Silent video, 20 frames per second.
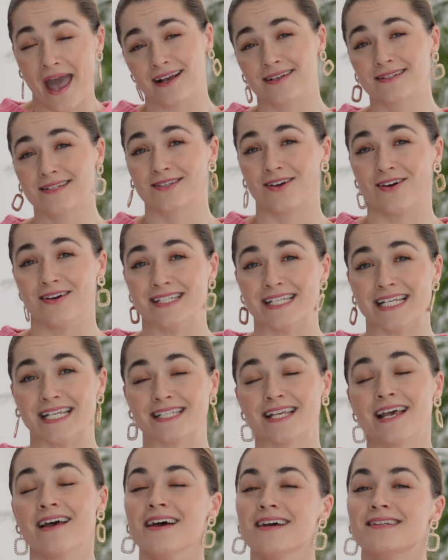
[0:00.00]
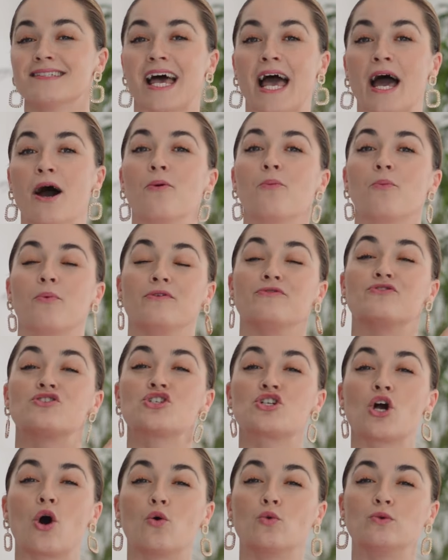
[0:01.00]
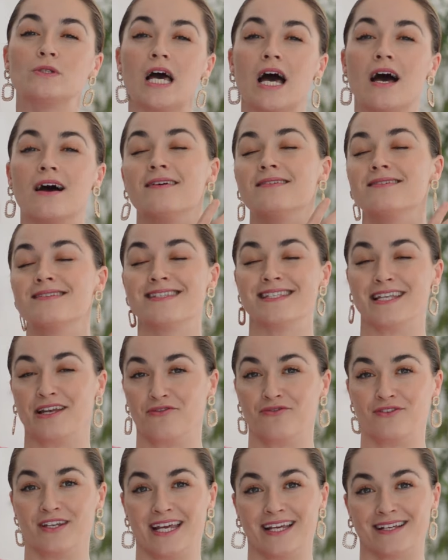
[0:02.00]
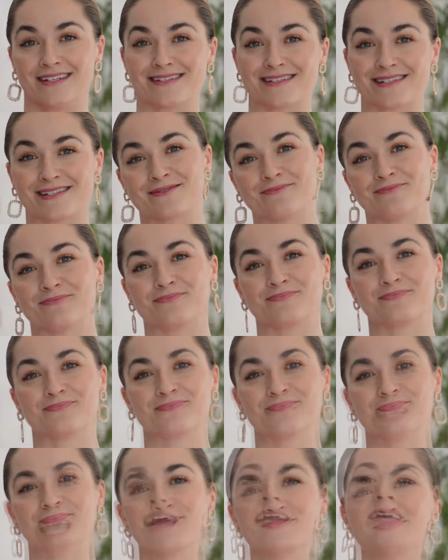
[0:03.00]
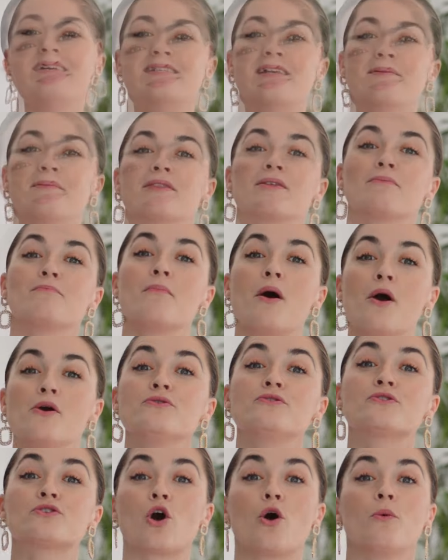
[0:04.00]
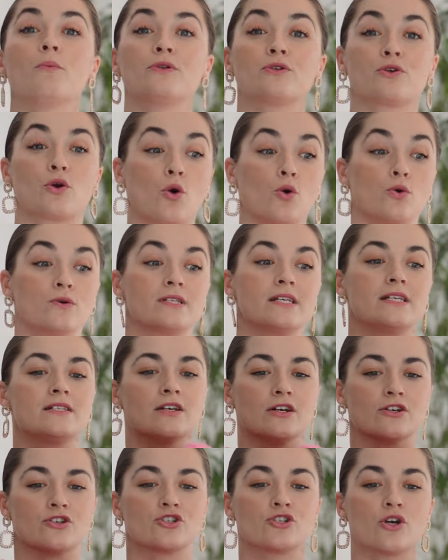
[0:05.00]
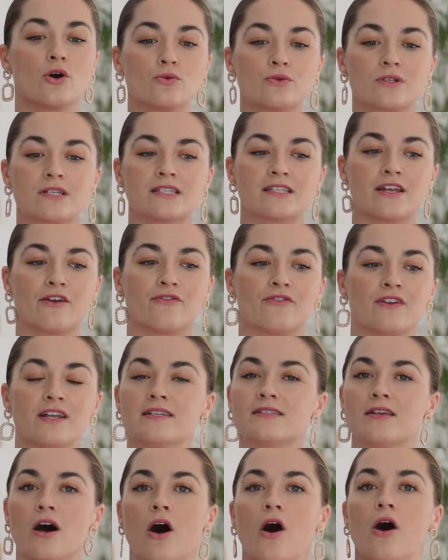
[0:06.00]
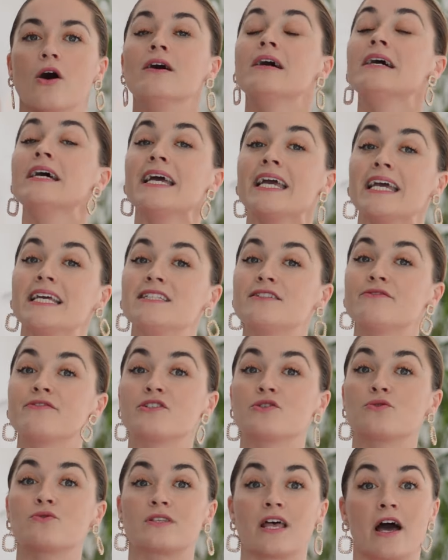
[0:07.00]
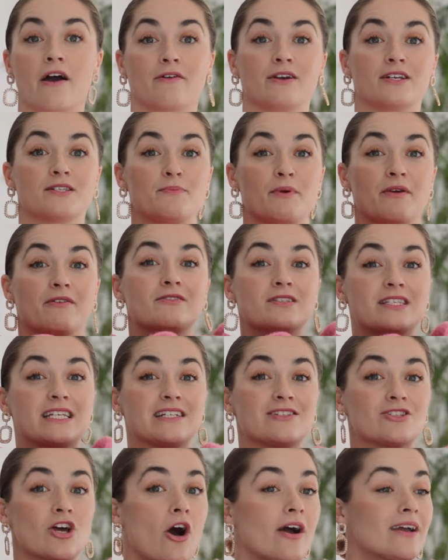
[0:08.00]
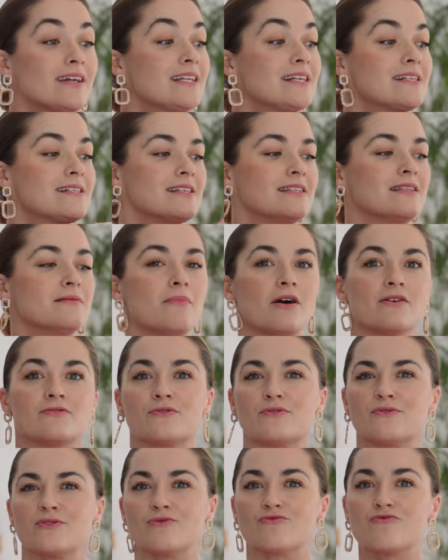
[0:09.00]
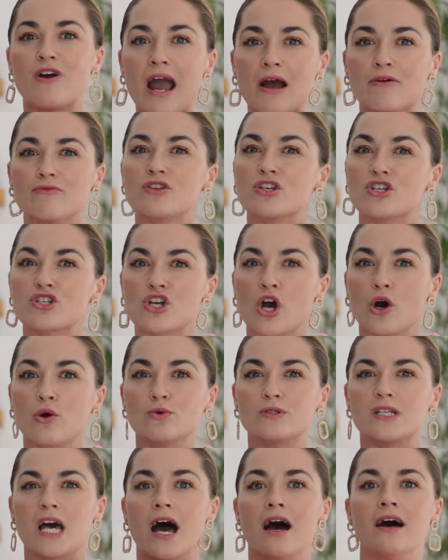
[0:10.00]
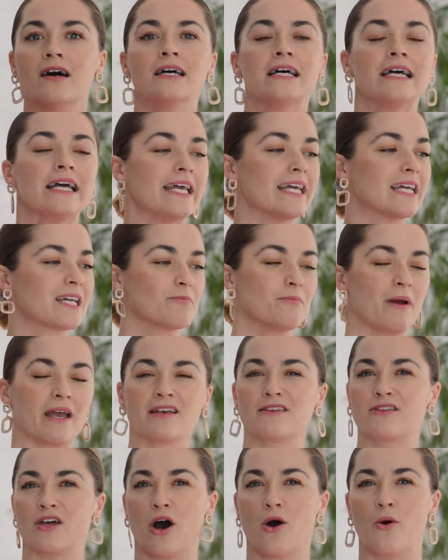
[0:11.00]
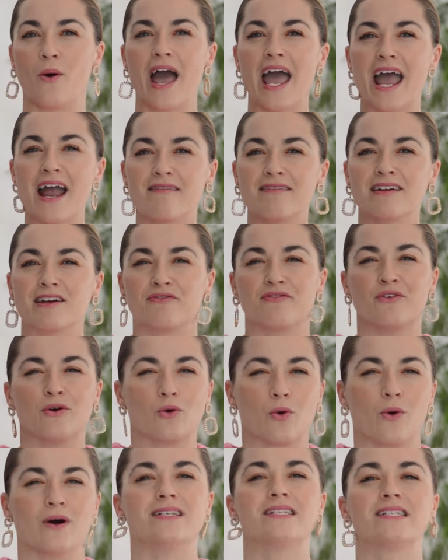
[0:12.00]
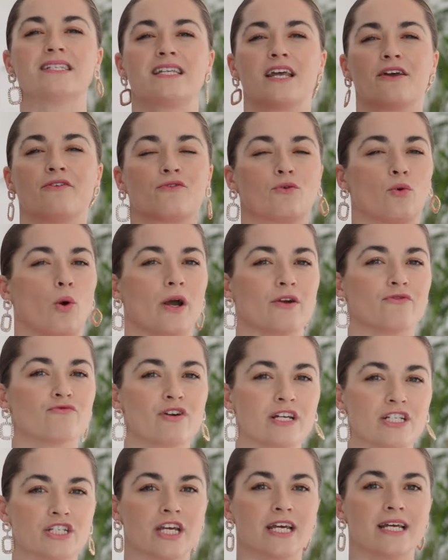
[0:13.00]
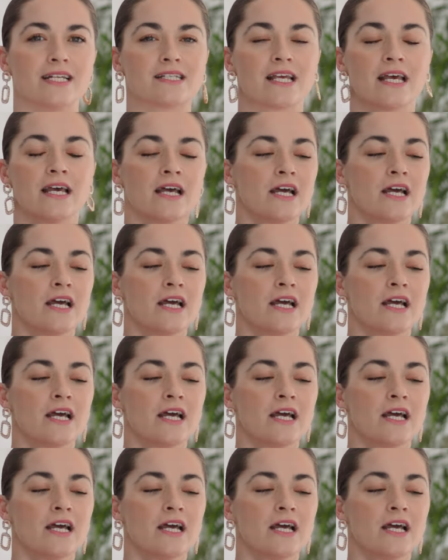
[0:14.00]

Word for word: exercises to help with shoulder stiffness. Some of the most common causes of shoulder stiffness are individuals that are experiencing tightness in the muscles around the shoulder. It can make the whole area feel quite stiff, quite rigid.